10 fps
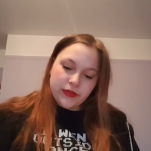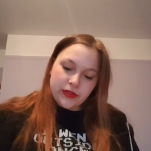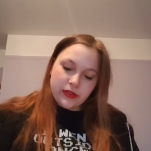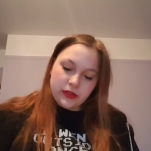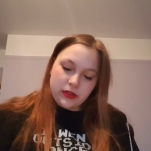
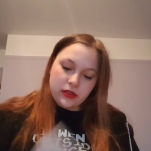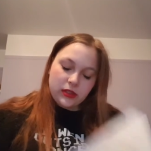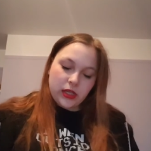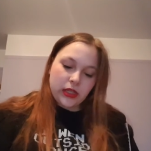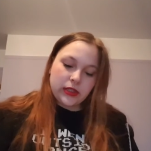
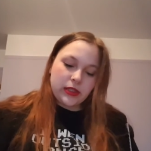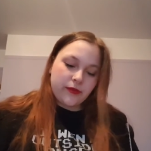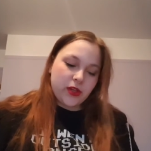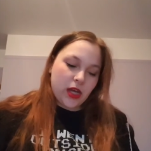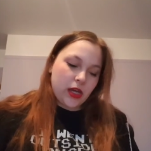6,
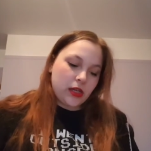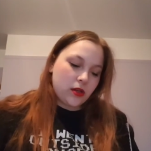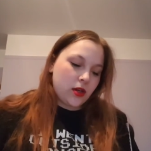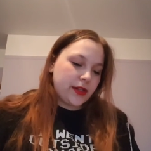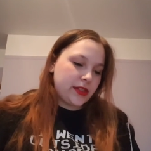7, 8,
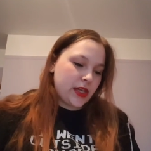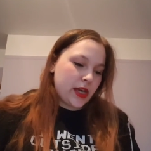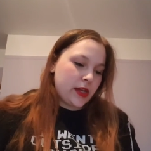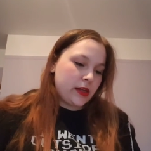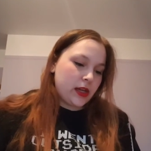9,
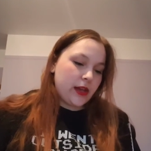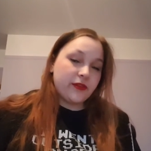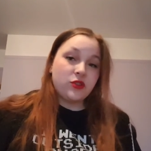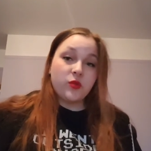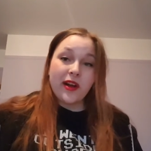10,
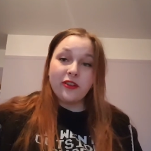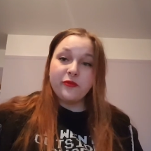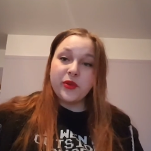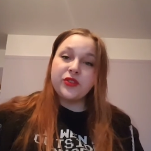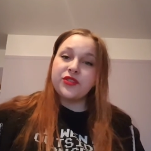11,
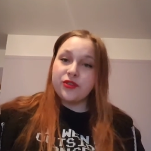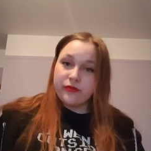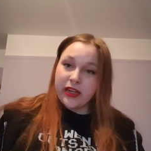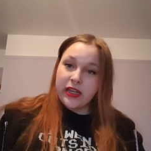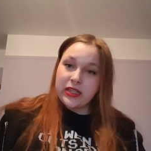12 books to
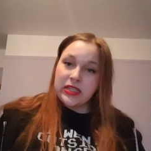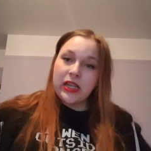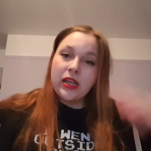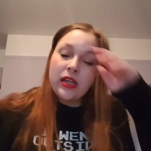read.